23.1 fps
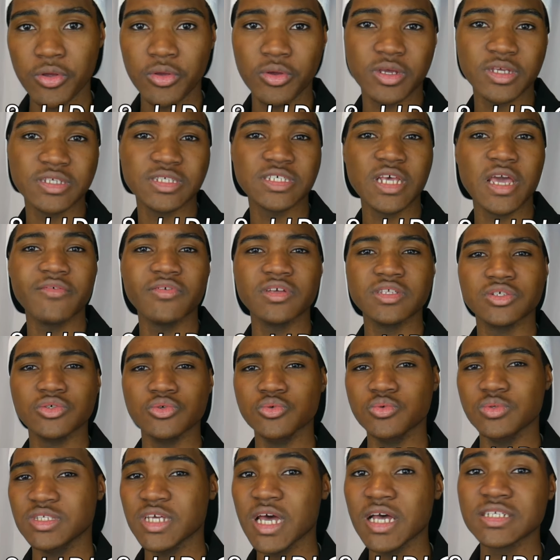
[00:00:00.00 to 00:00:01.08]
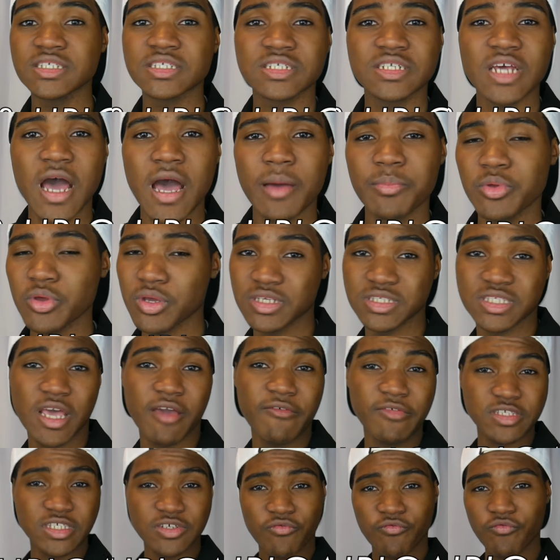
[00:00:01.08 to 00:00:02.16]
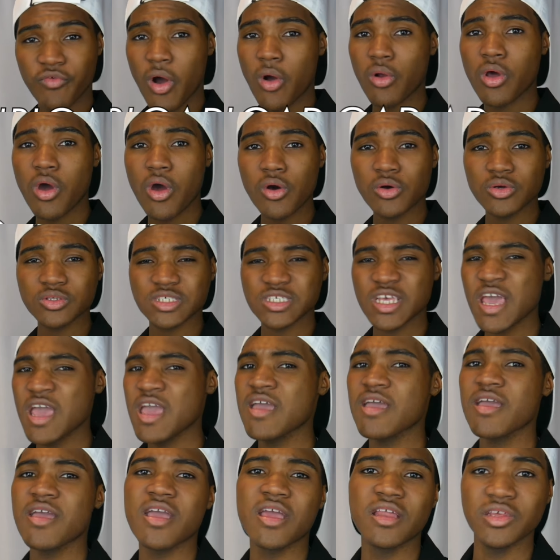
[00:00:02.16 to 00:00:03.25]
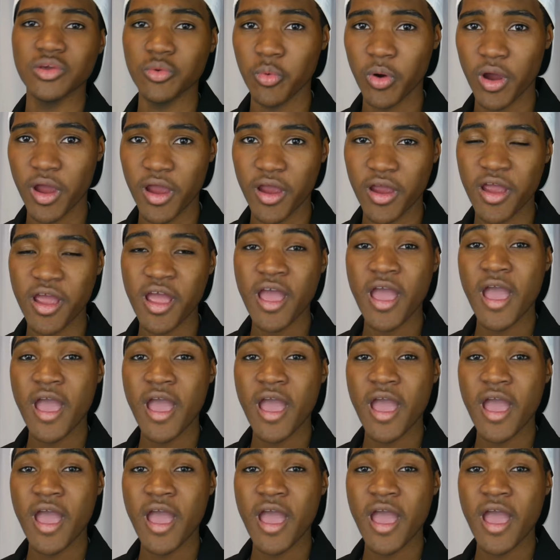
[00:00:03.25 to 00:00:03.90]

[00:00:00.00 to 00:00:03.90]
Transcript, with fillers: you can save it to desktop, you can save it to photos, anywhere.